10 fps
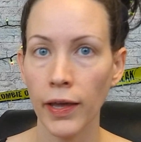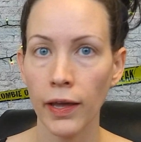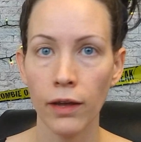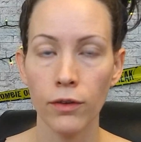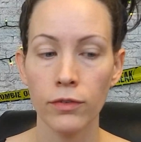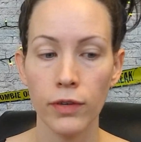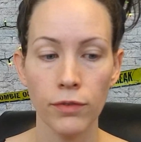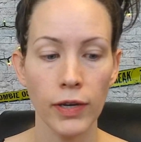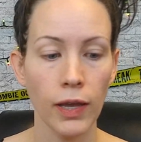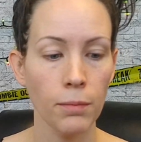the house
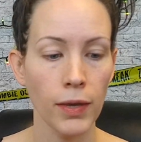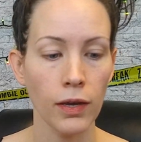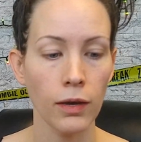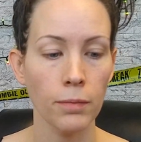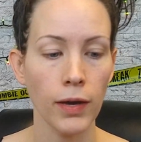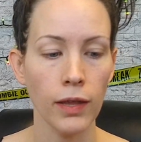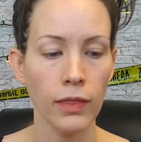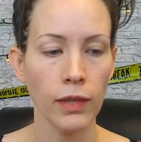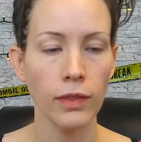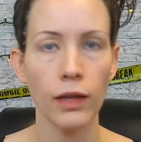everyday makeup. I
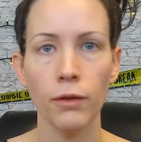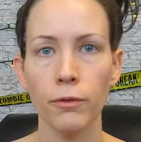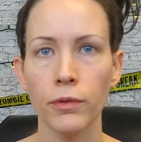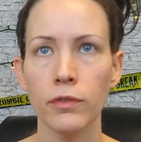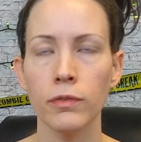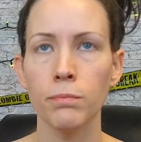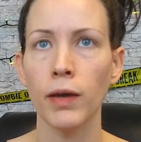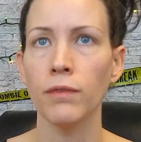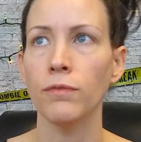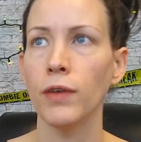think that was
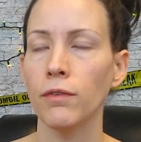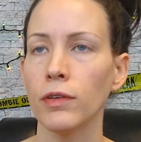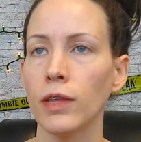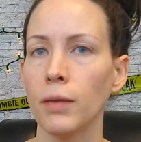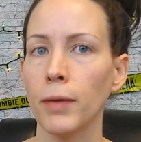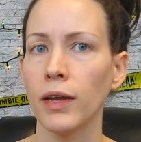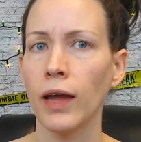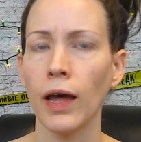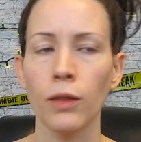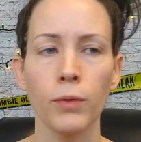my favorite thing
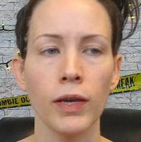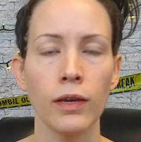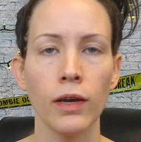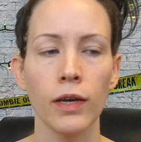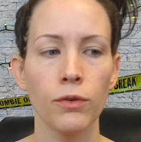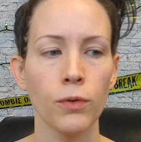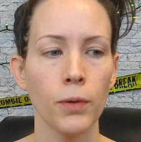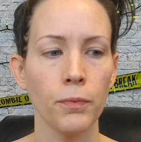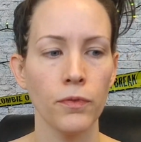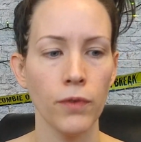about Halloween. I
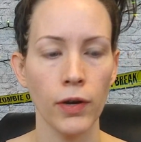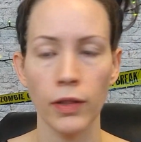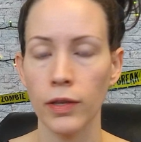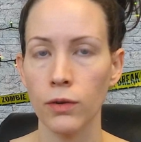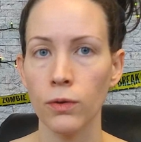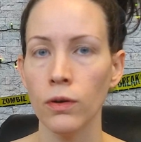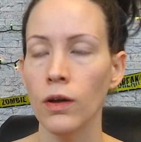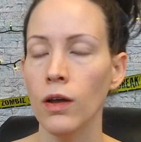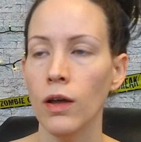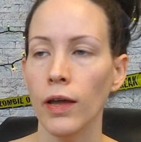grew up with very little,
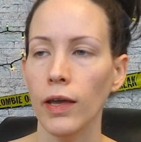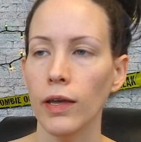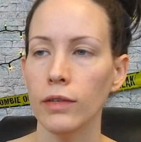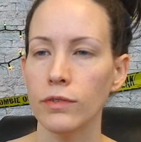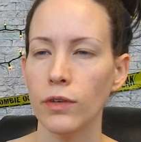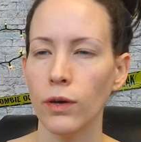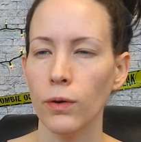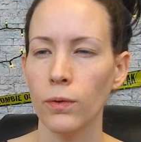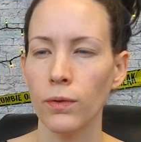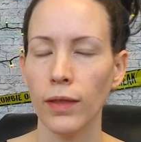and
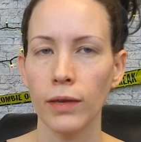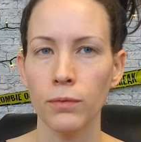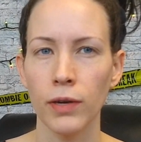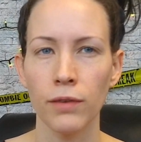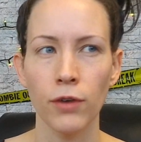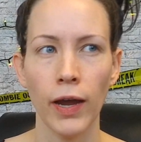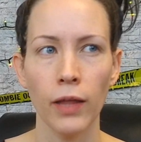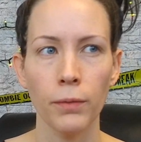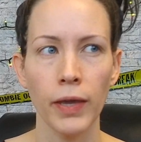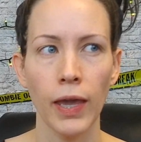so like whenever
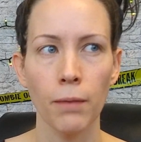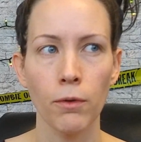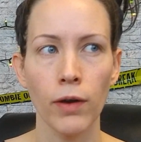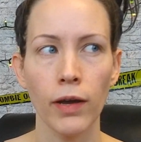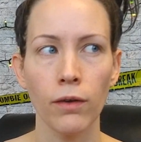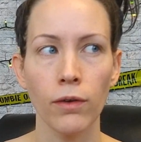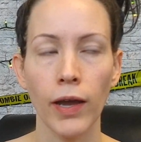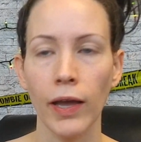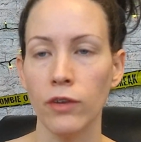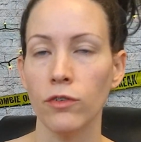Halloween came around,
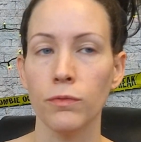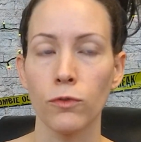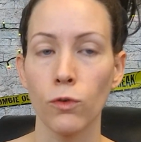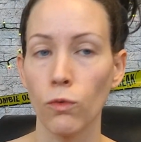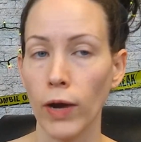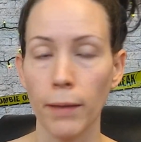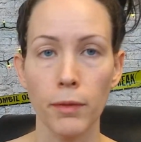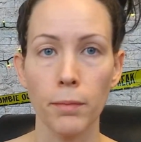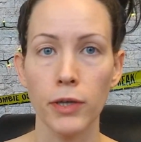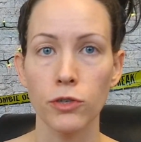I just
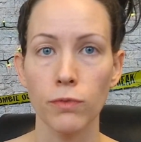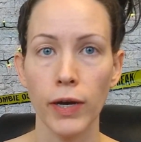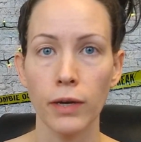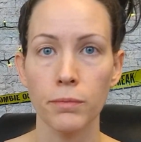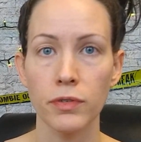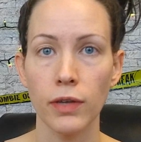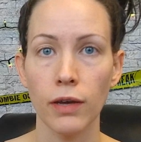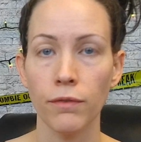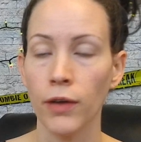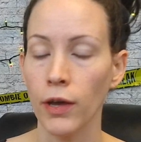grabbed a bunch of random
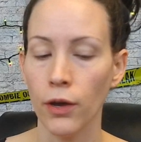stuff,